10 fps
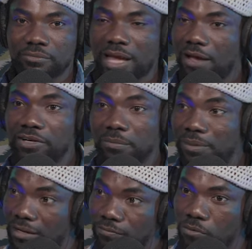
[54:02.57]
having a
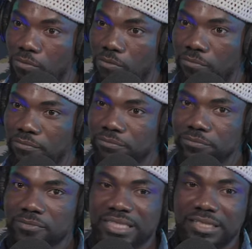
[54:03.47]
platform,
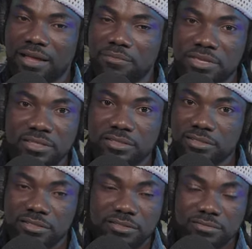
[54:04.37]
that
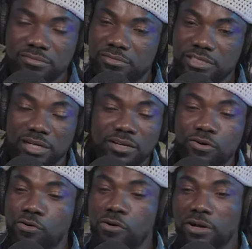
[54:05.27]
means the
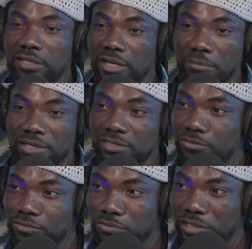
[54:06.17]
whole world, they come
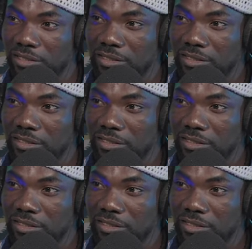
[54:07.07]
listen to me.